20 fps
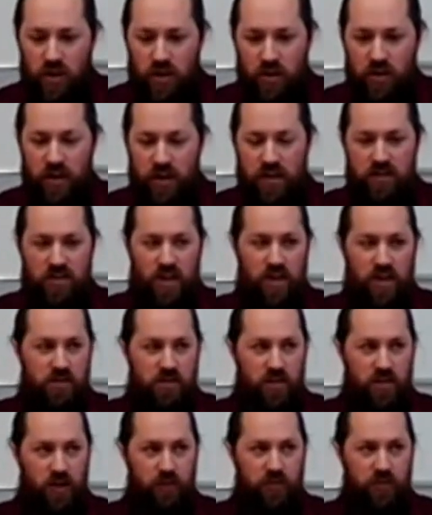And then he
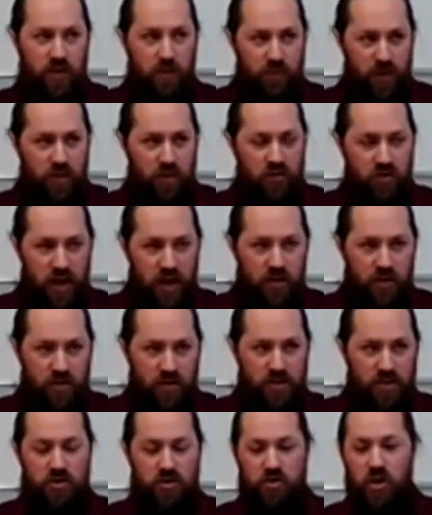says, if something
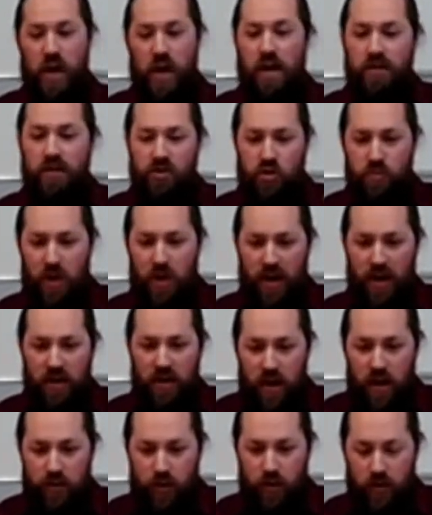changes, it's changed by
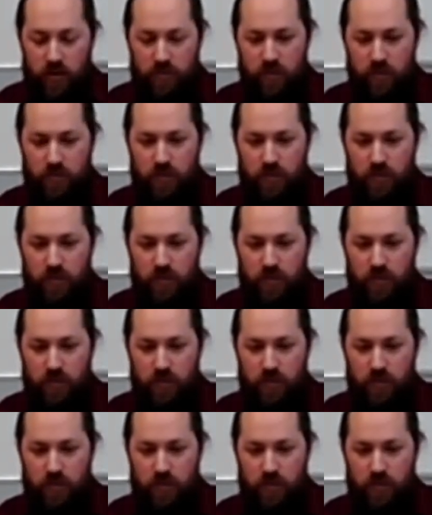another.